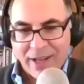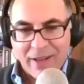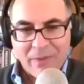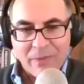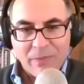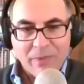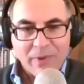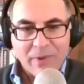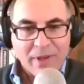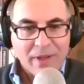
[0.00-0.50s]

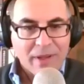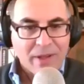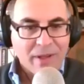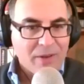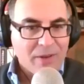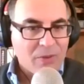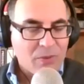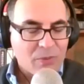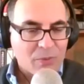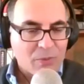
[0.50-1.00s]
and
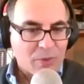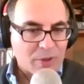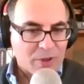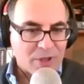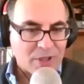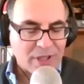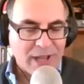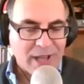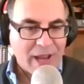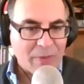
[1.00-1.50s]
we're
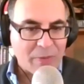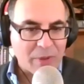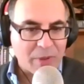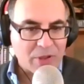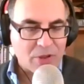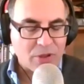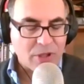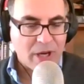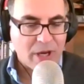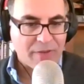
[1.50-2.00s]
slammed
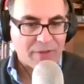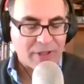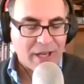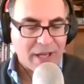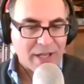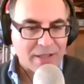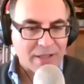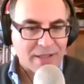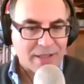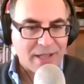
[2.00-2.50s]
with
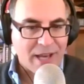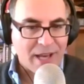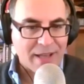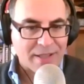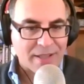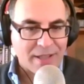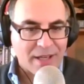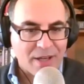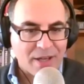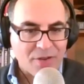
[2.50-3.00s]
JFK's
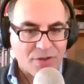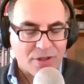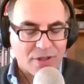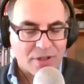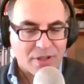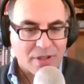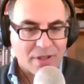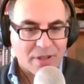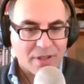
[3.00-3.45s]
assassination.